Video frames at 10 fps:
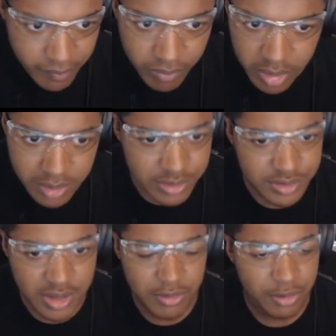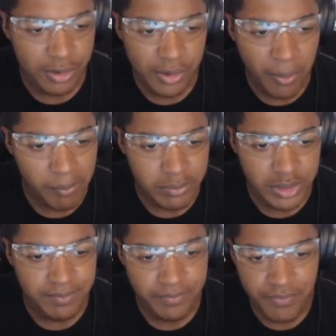It's just down the road, but
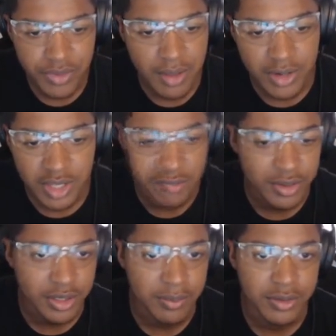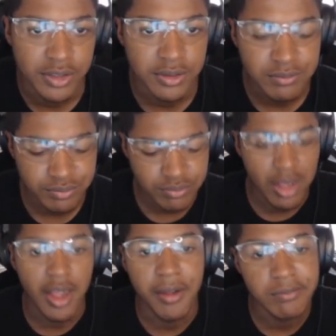I forgot to pick it up early.
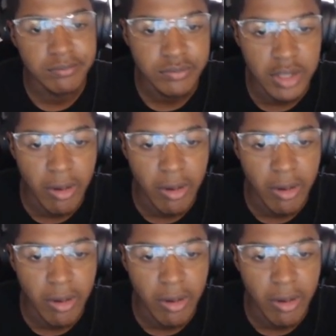I let